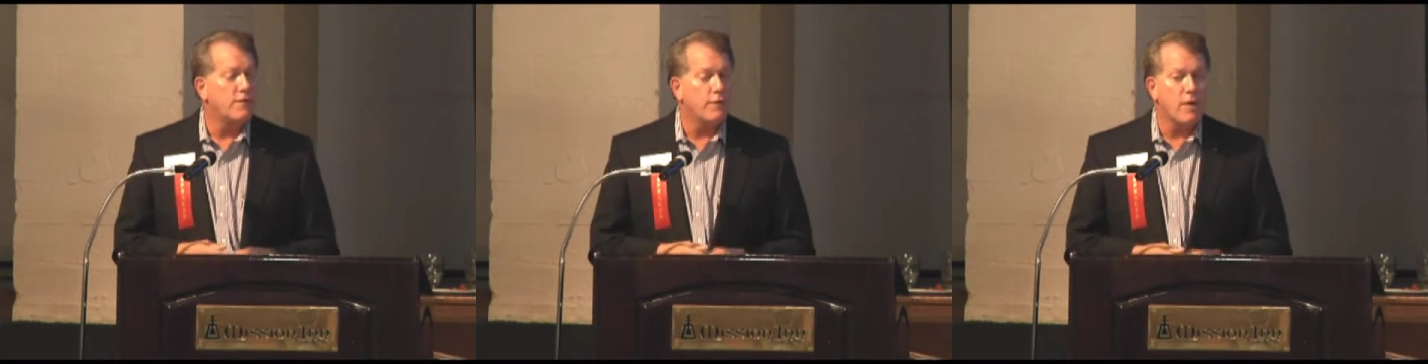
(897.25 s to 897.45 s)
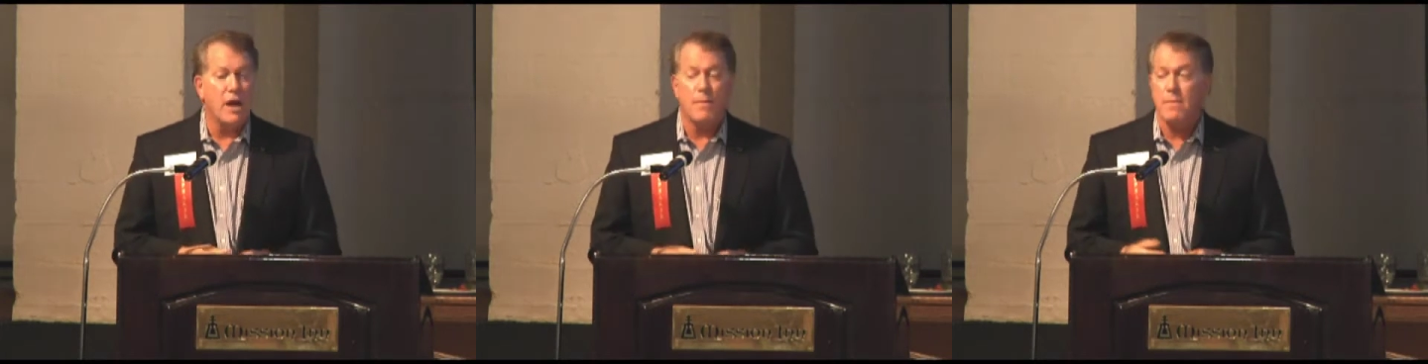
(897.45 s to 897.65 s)

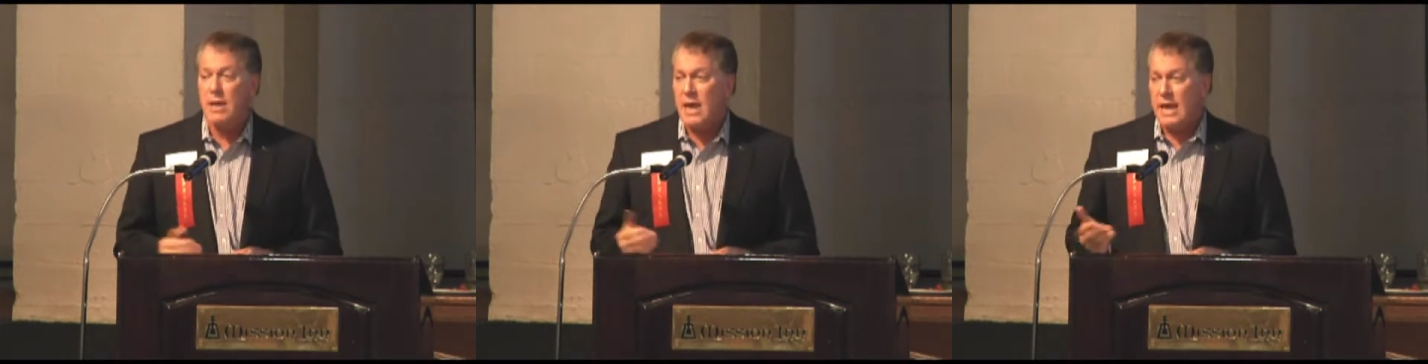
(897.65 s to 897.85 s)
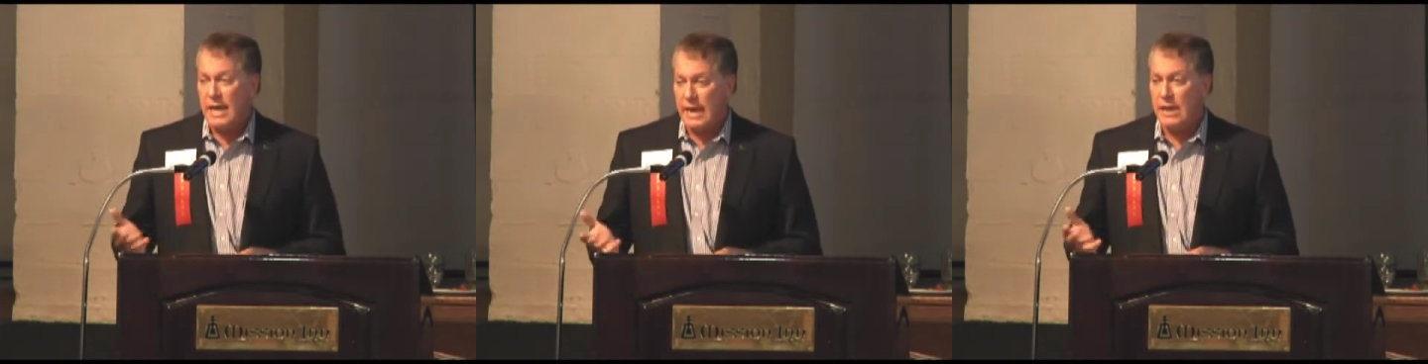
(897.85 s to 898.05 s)
from
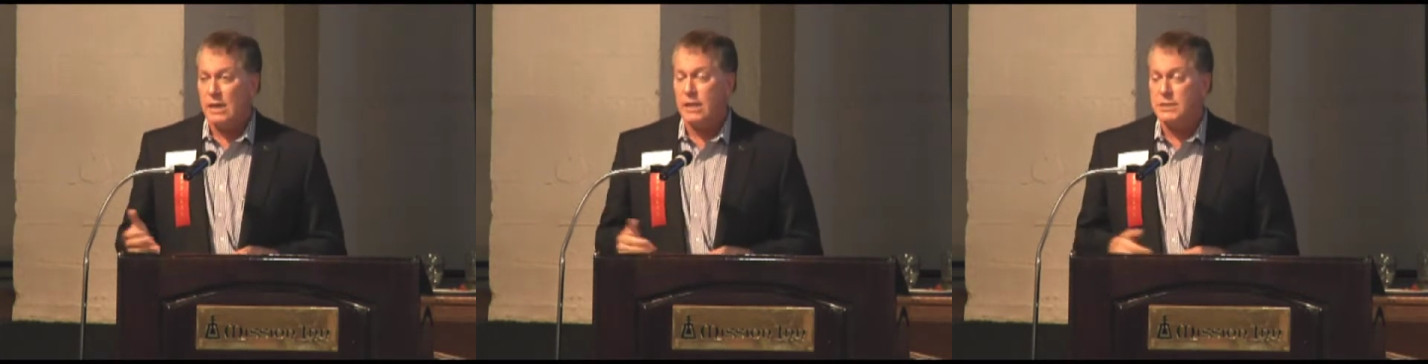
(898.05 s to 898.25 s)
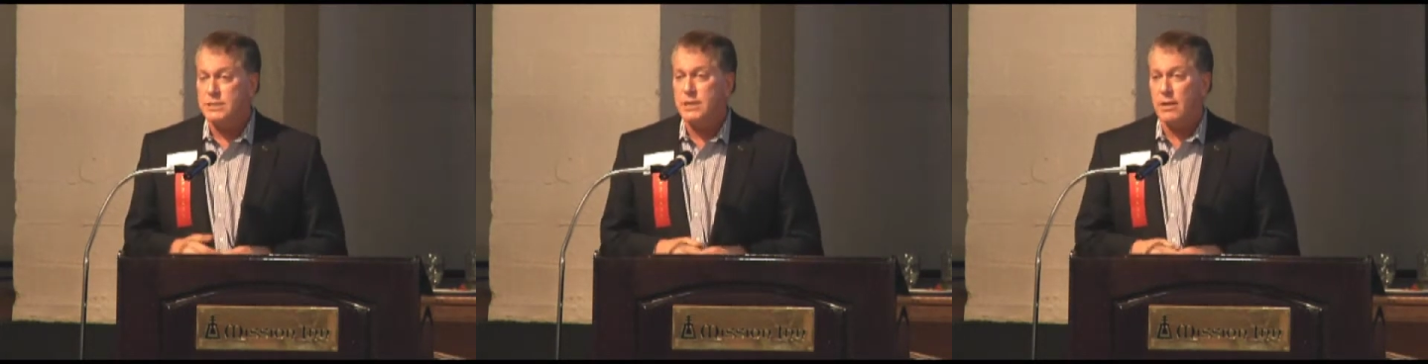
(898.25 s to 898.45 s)

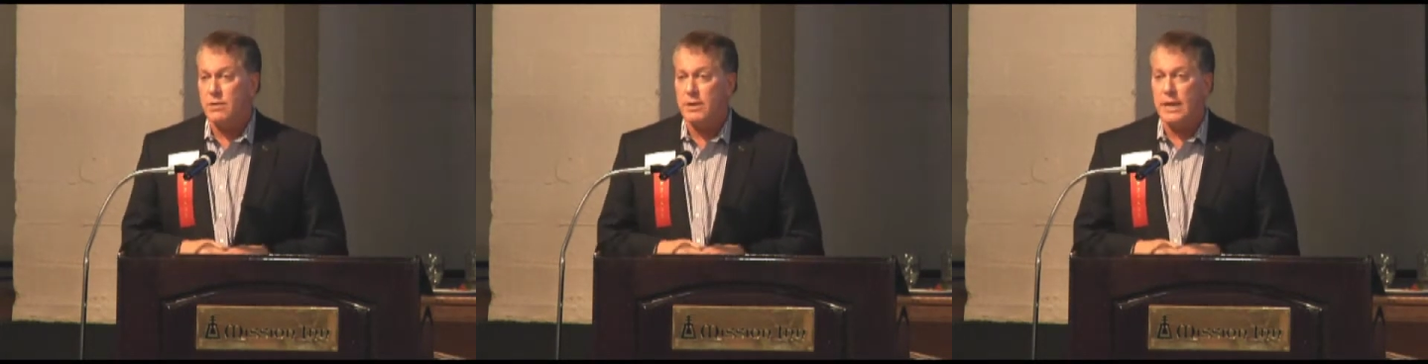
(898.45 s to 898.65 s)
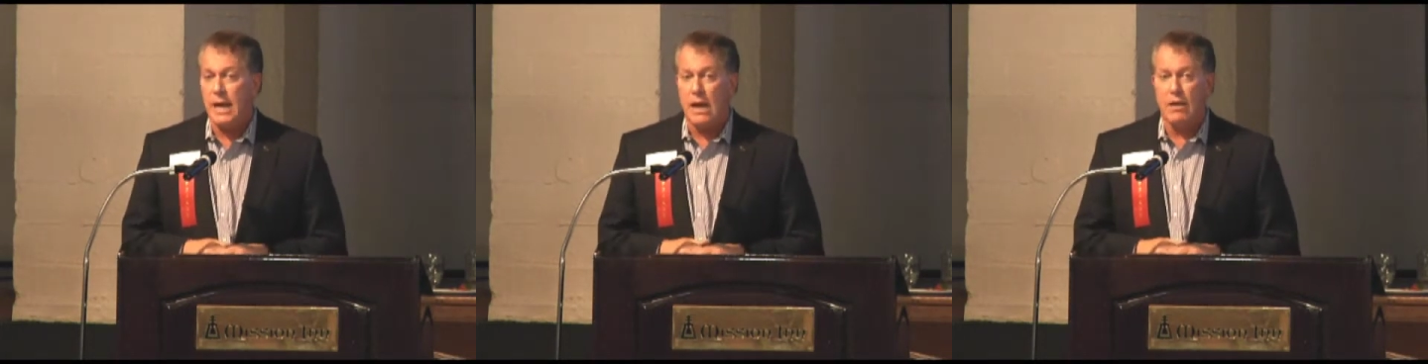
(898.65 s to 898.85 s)
inland
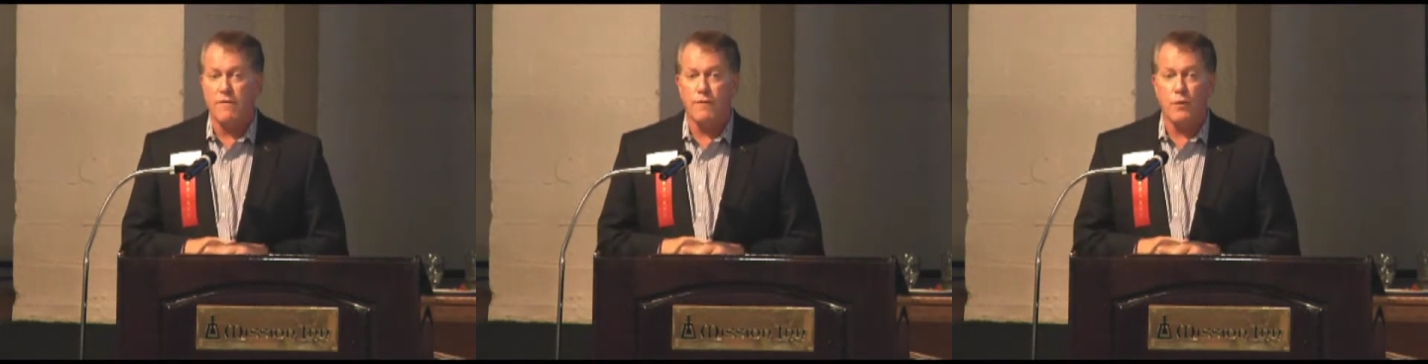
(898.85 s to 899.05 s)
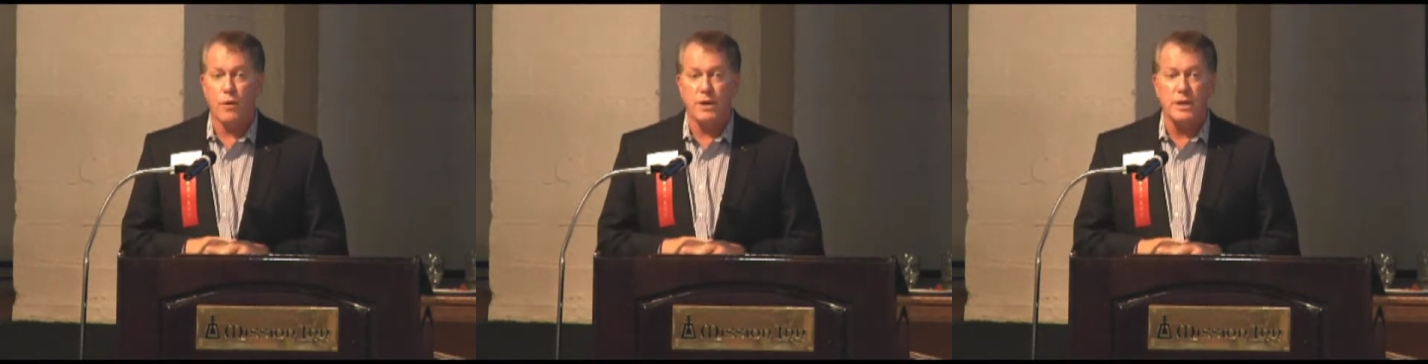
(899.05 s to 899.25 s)
Southern
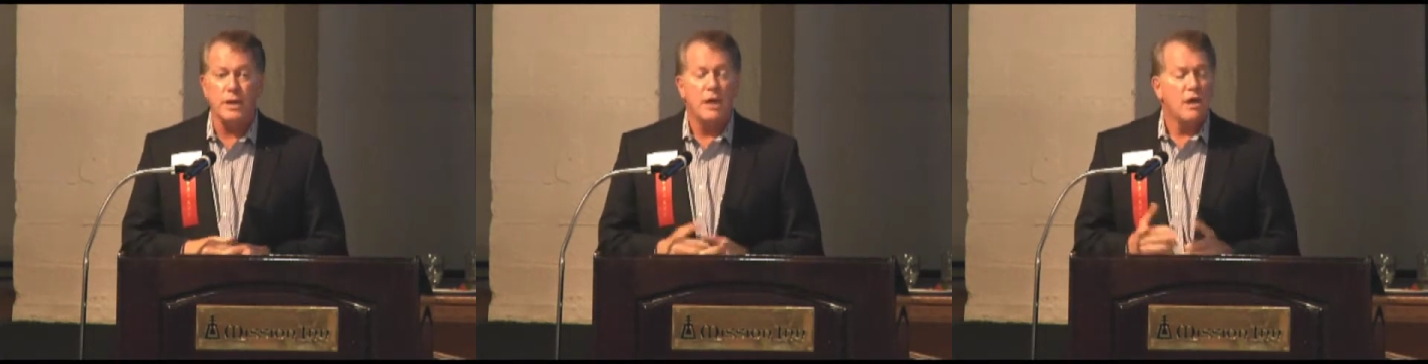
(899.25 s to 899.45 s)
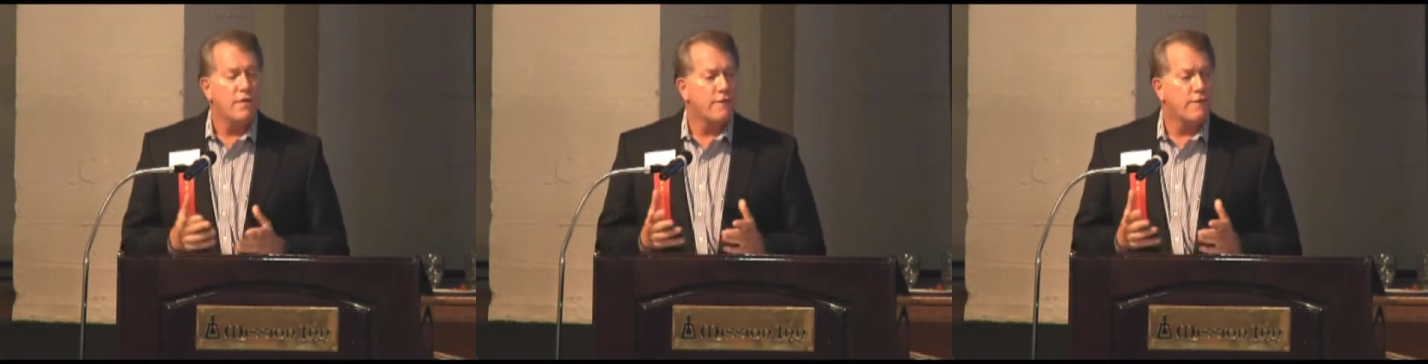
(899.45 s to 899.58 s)
California.